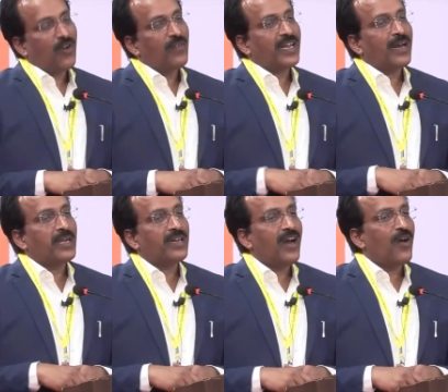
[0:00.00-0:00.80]
rover
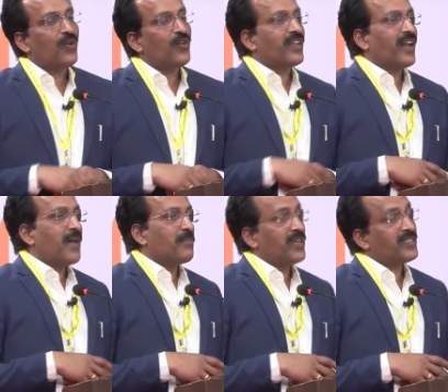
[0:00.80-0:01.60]
coming down on the
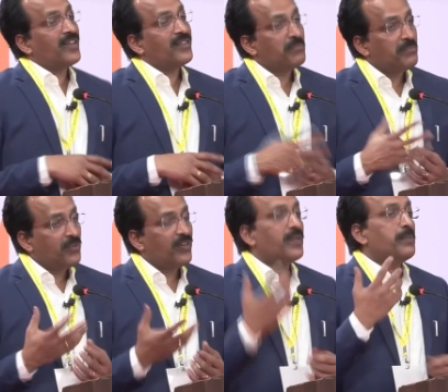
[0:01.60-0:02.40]
ramp has
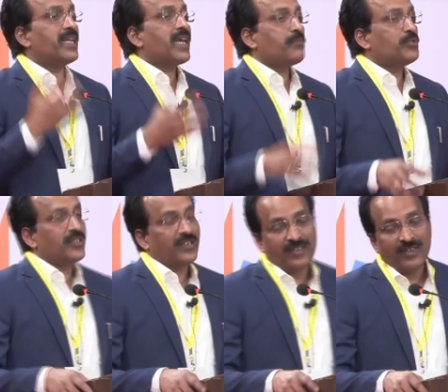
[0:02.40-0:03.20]
beautifully been
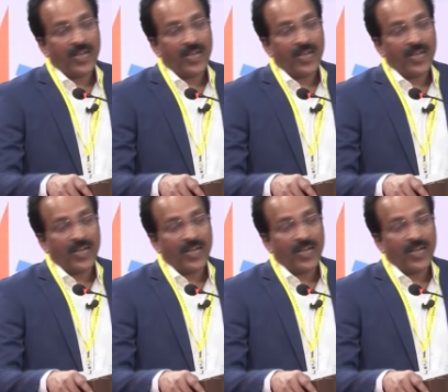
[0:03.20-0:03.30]
captured.